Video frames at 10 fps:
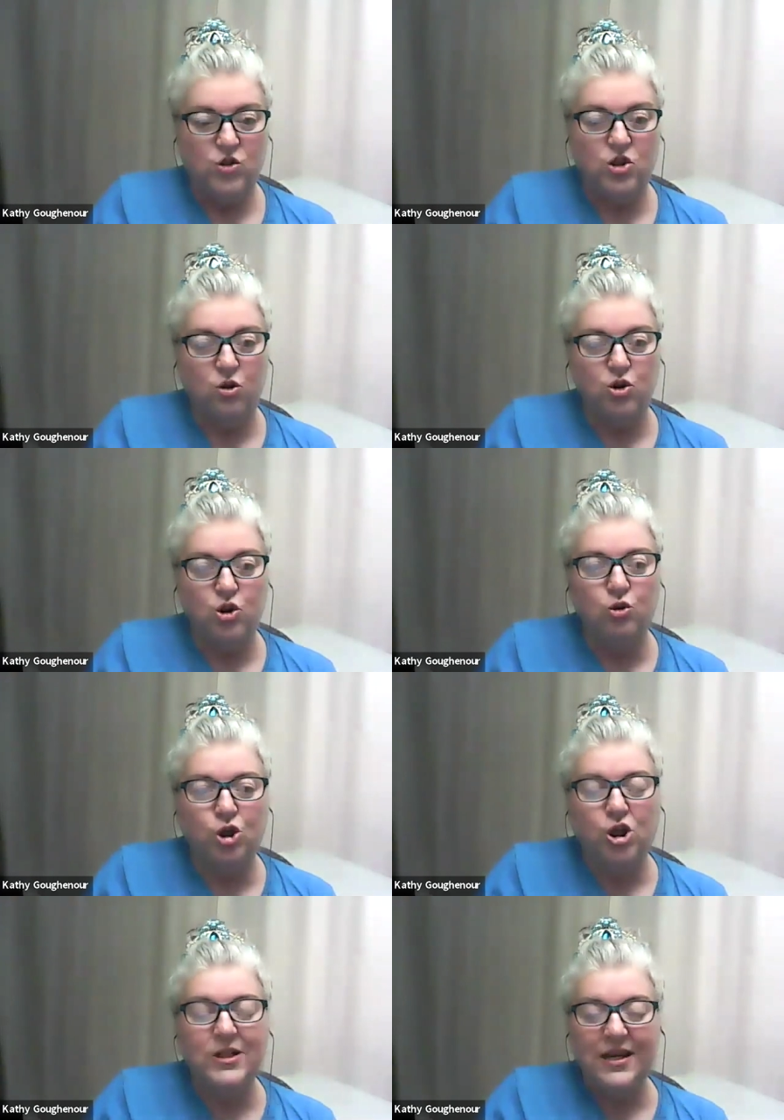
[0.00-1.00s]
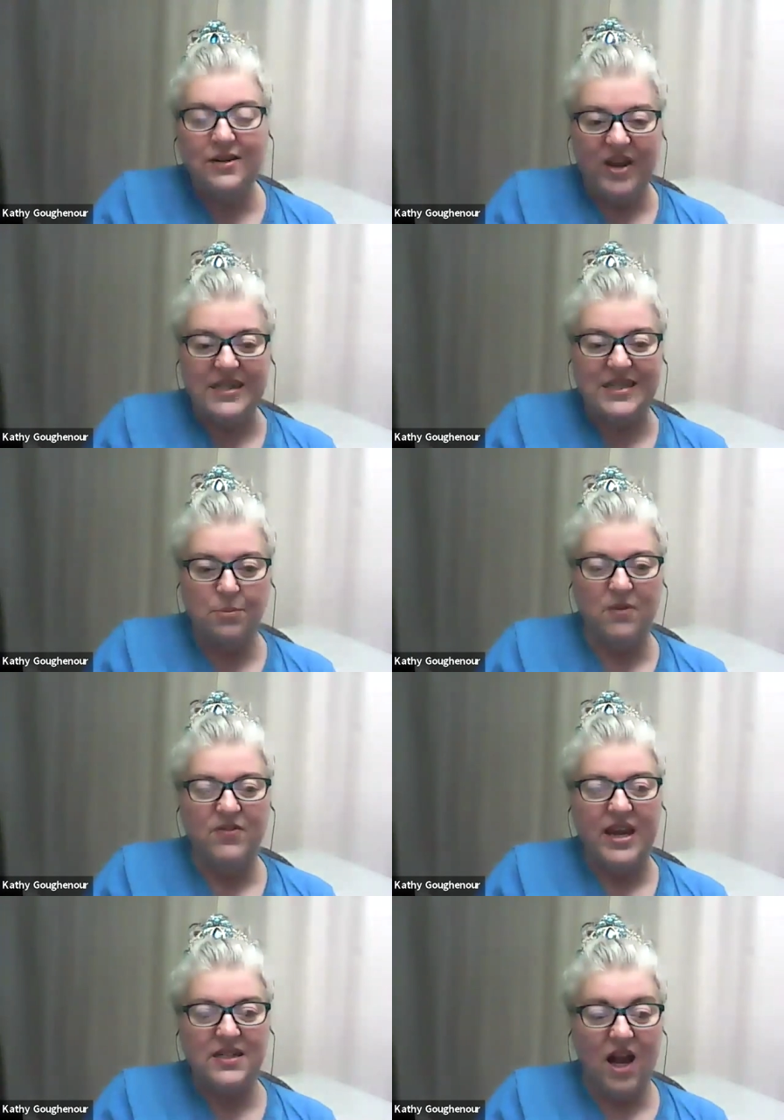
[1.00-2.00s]
So you could invest some
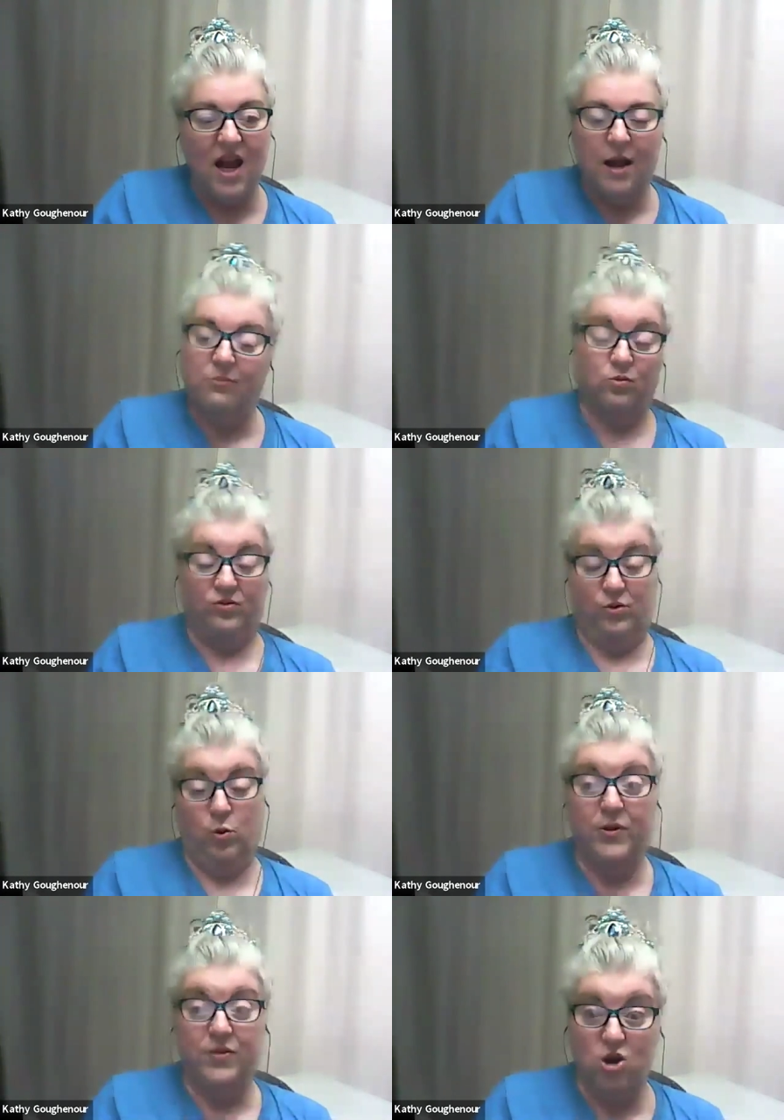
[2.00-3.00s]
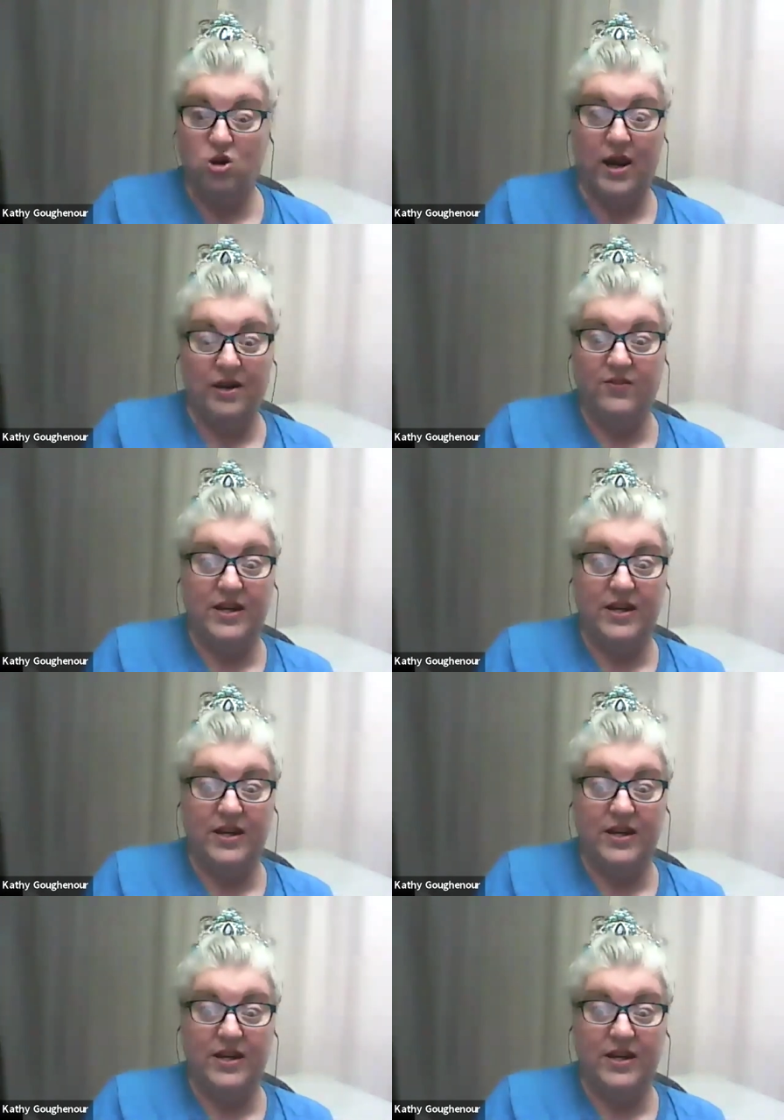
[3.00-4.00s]
of that time. For one thing, you got to invest it
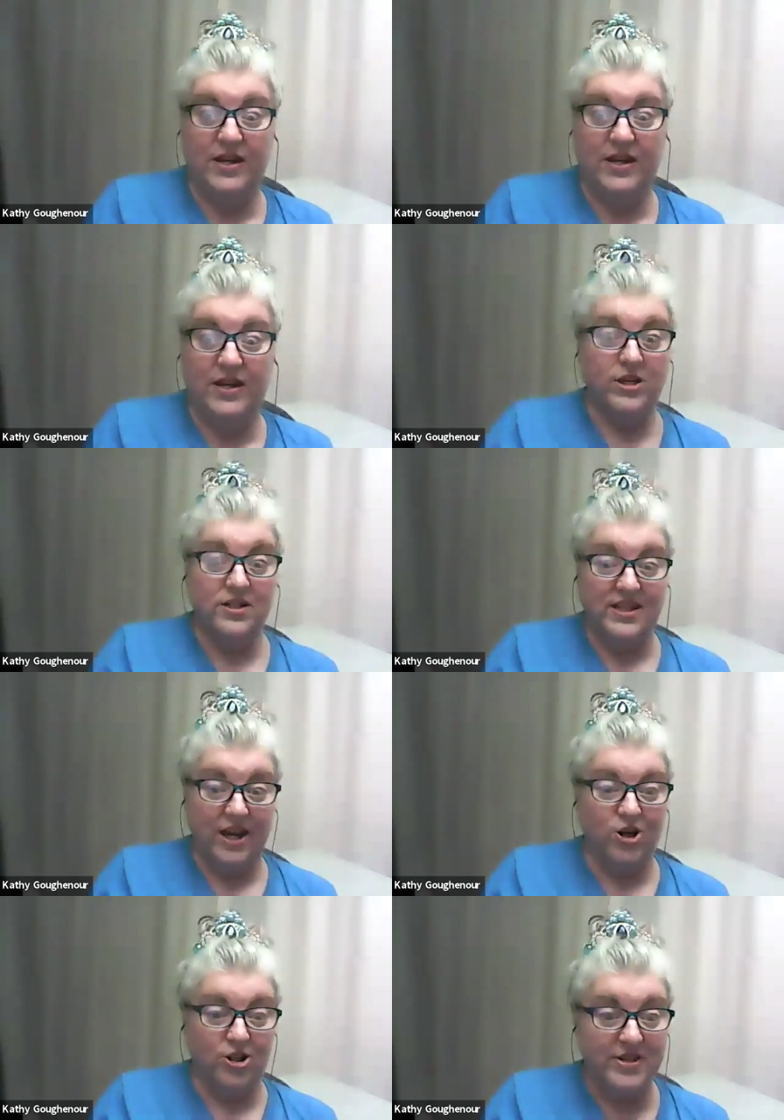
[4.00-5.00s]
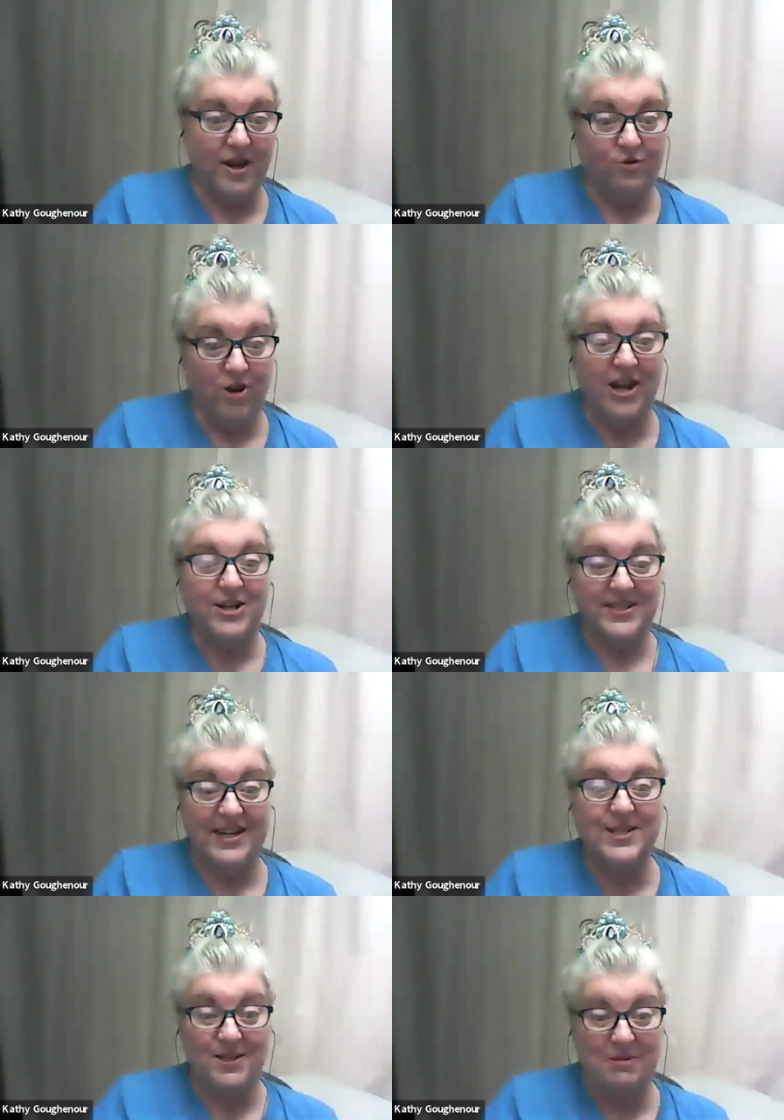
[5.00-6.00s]
to learn how to market and sell yourself, right? Because that's
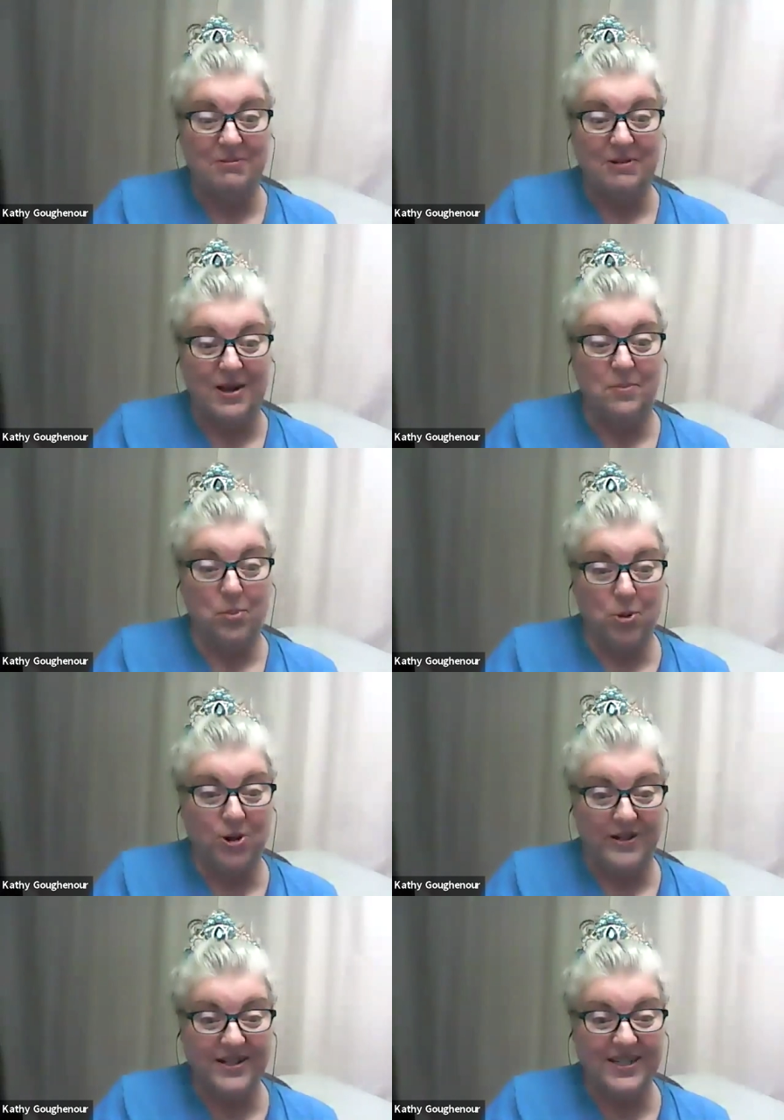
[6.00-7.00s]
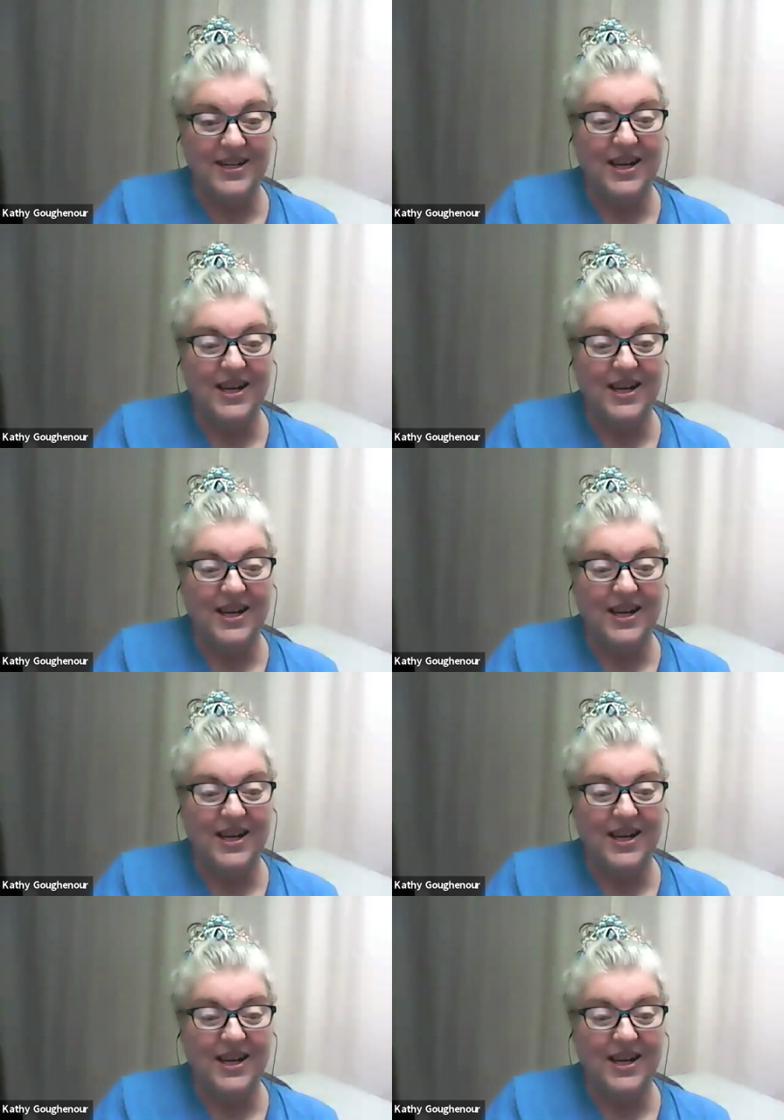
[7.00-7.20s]
going to be really important.